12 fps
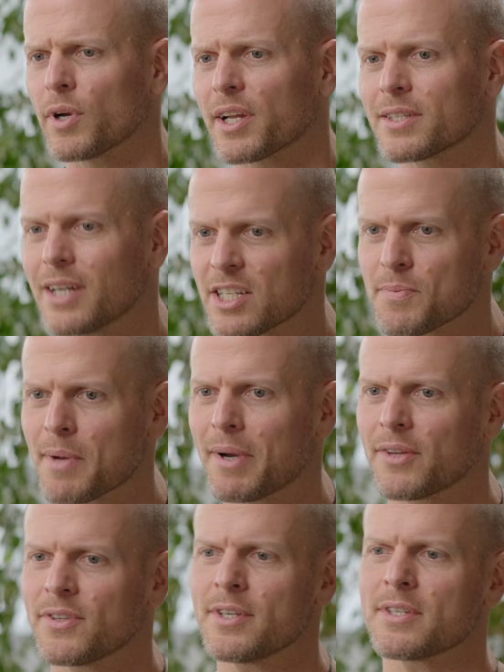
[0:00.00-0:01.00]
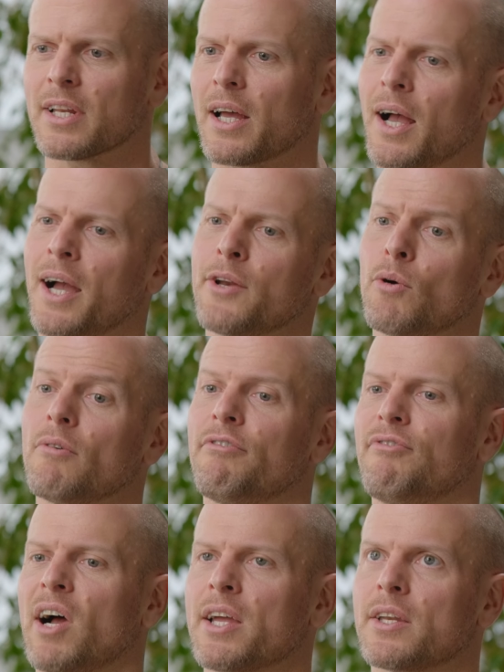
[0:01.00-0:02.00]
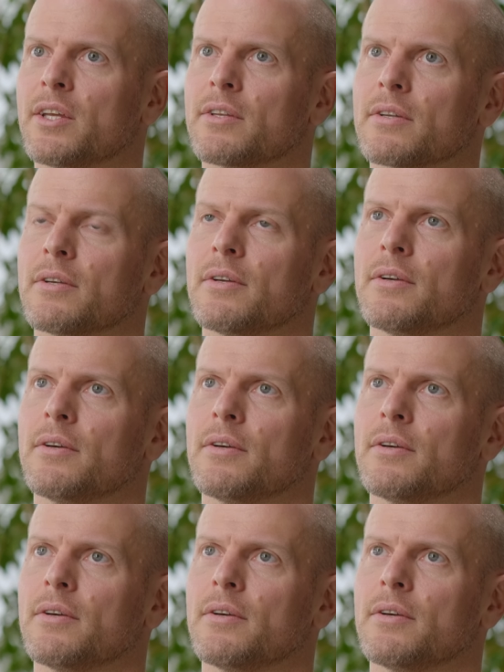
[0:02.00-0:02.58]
of what excites me about this, and I don't find it,